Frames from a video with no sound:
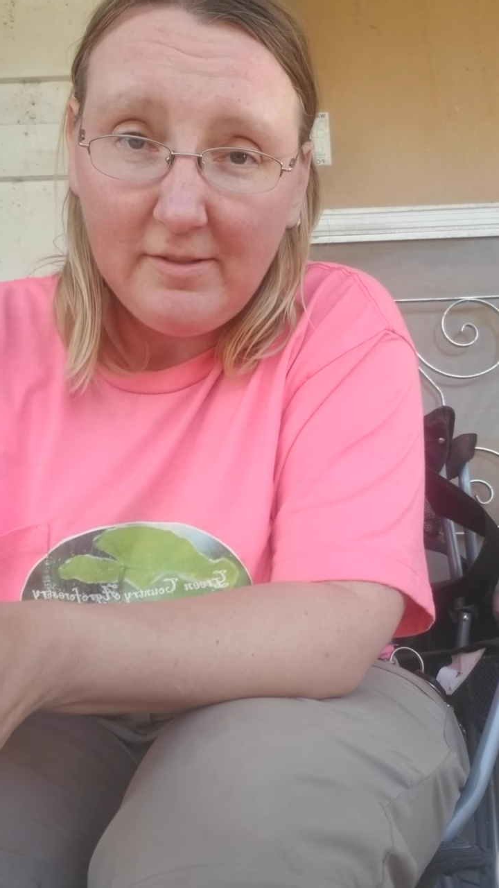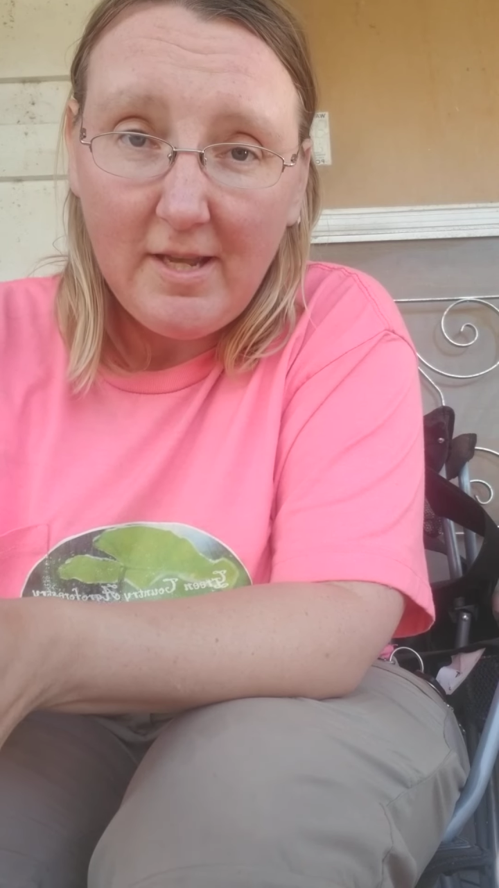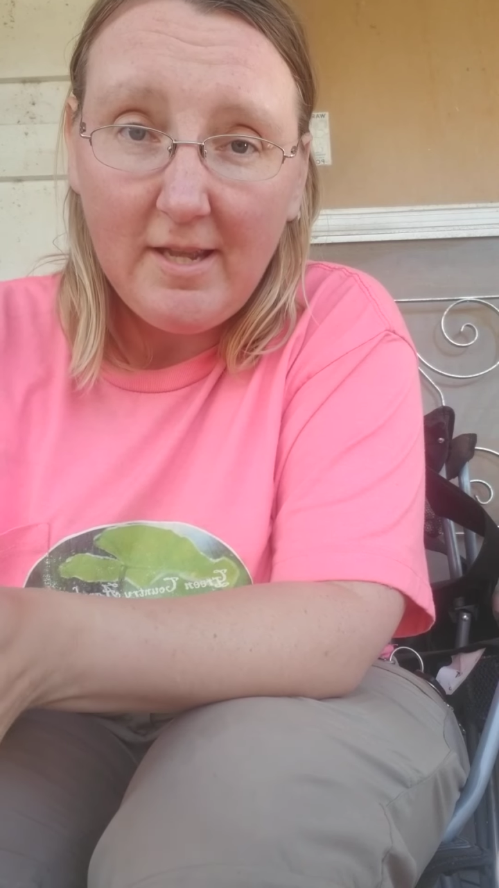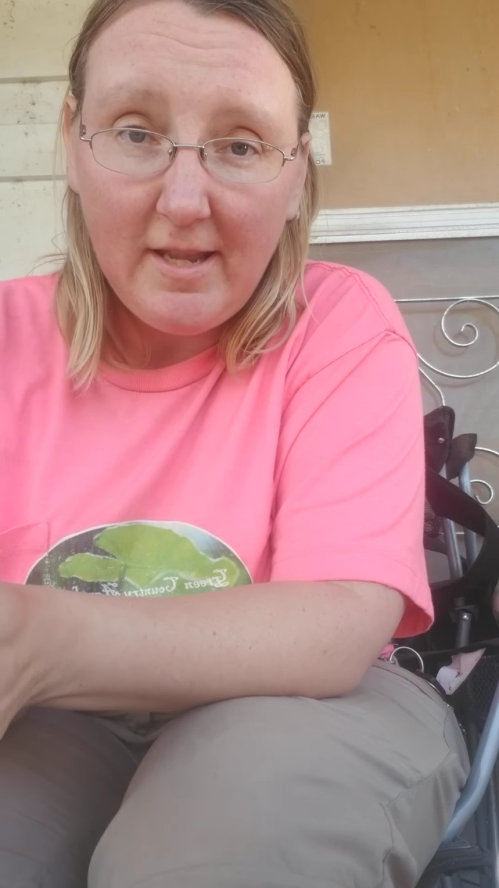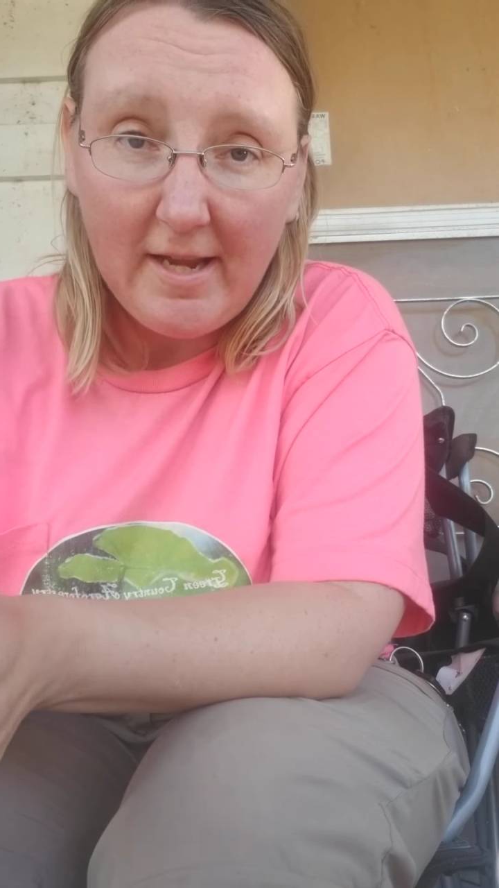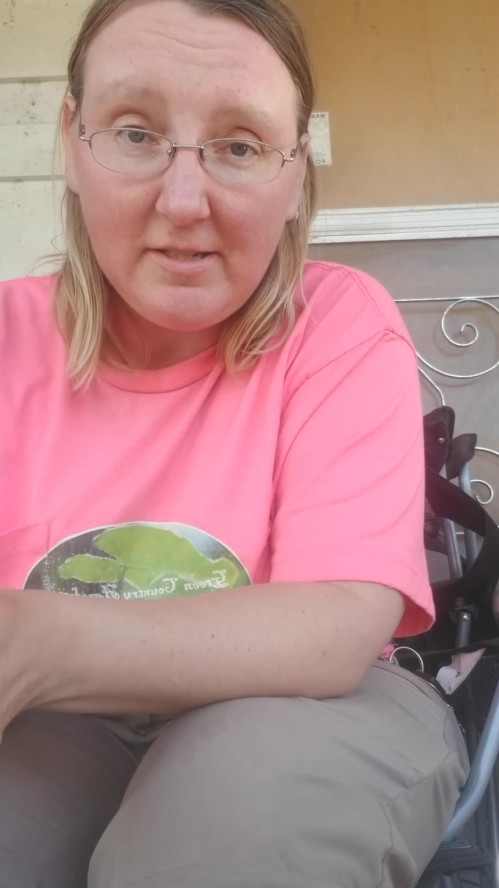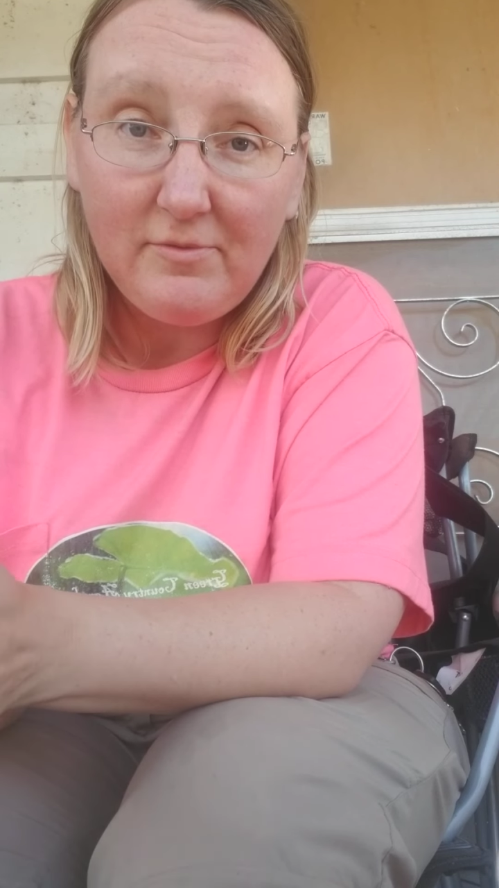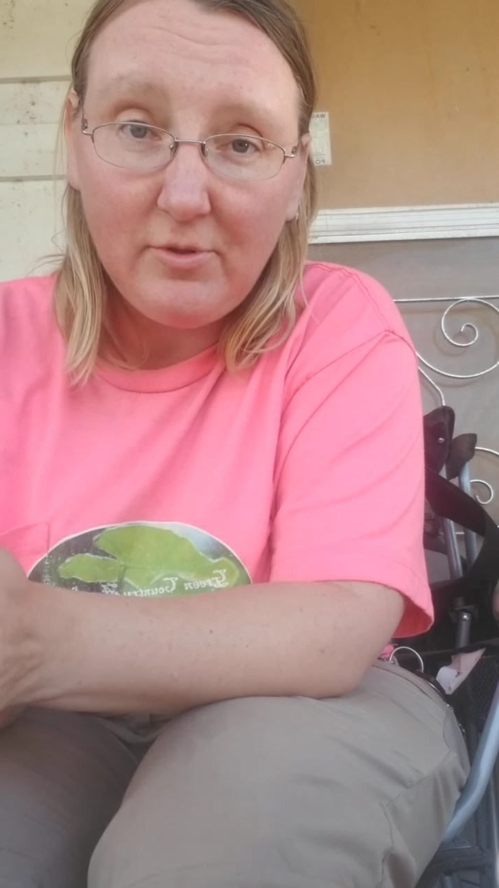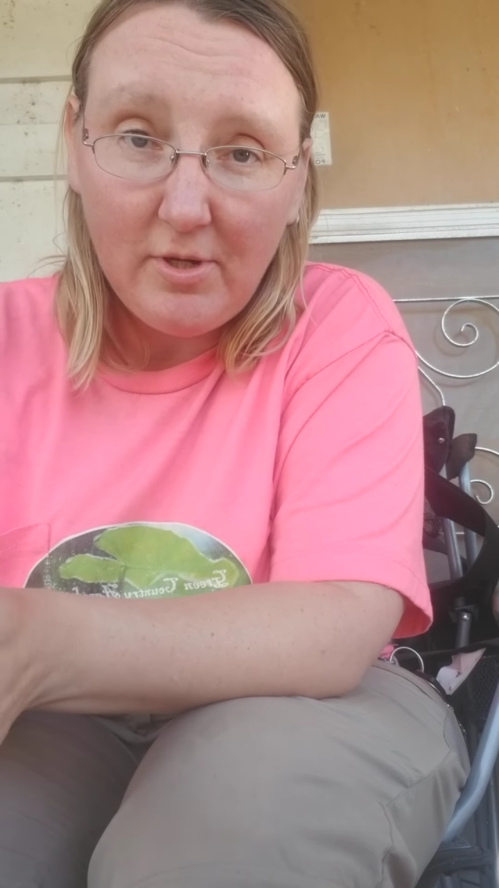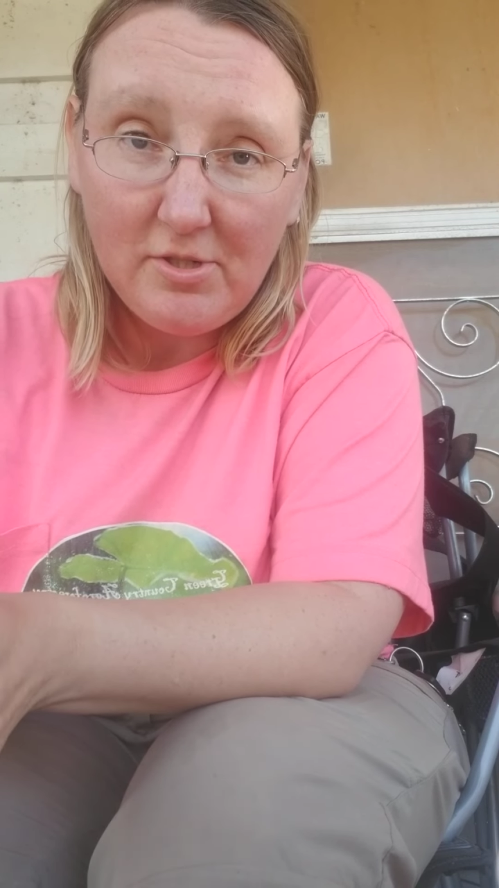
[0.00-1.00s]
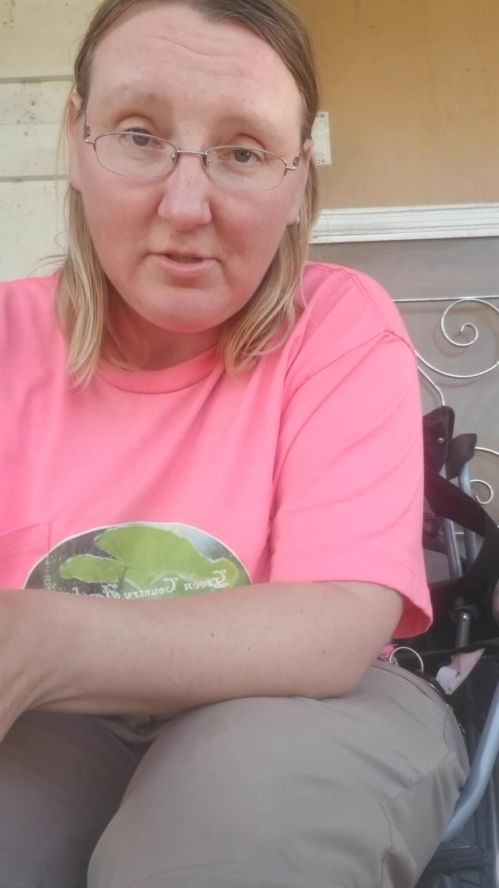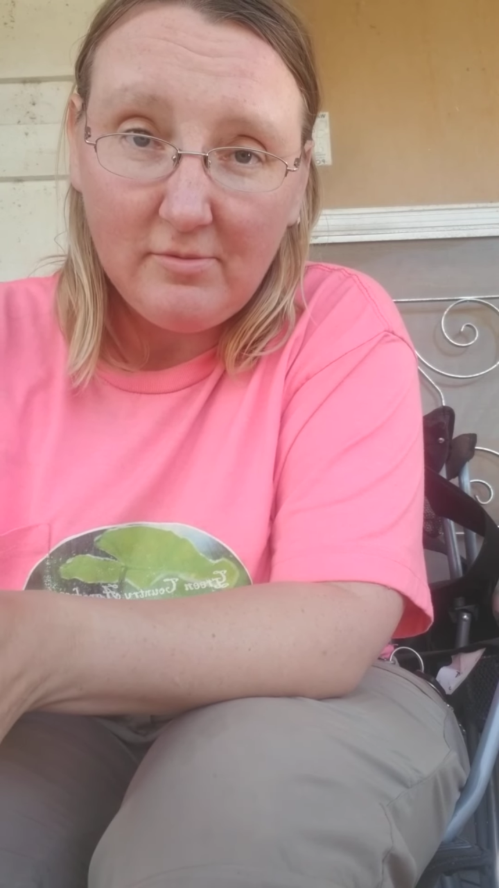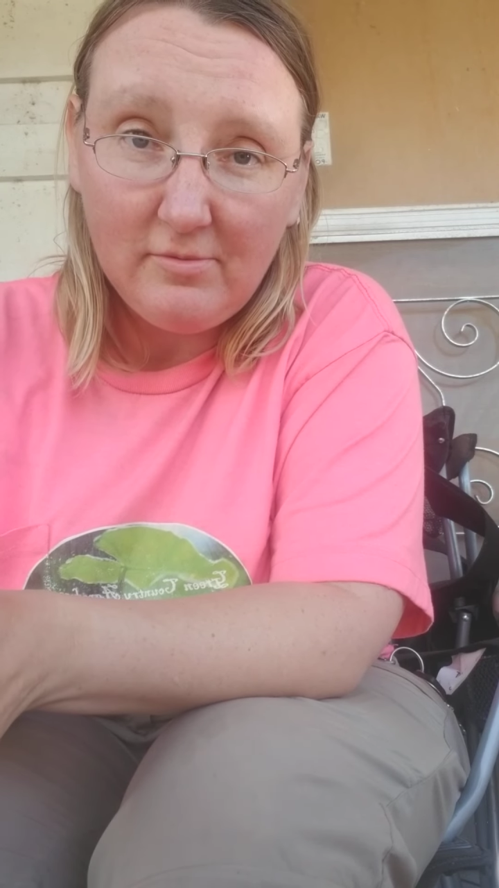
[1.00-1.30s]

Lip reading: an act of aggression.